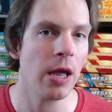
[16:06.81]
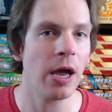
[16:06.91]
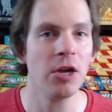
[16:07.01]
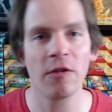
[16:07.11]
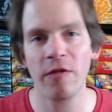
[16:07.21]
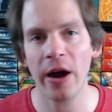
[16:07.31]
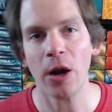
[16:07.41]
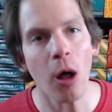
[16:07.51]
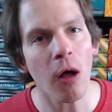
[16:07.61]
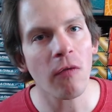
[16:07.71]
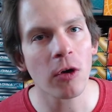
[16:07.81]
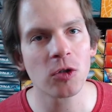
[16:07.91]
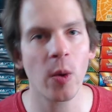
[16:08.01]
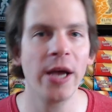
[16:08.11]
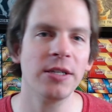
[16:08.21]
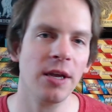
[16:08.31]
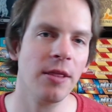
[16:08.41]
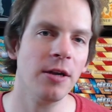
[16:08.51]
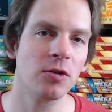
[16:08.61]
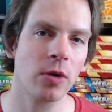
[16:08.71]
You can find all those ways in
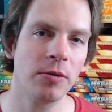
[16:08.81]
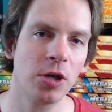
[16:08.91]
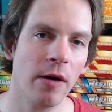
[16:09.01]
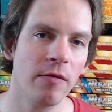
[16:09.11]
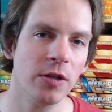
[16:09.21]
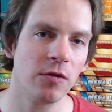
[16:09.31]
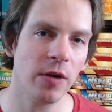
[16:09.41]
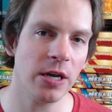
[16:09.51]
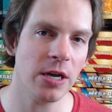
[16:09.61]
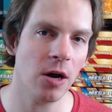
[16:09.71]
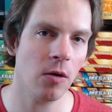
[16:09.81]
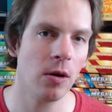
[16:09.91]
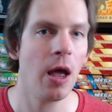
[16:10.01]
the description of this video.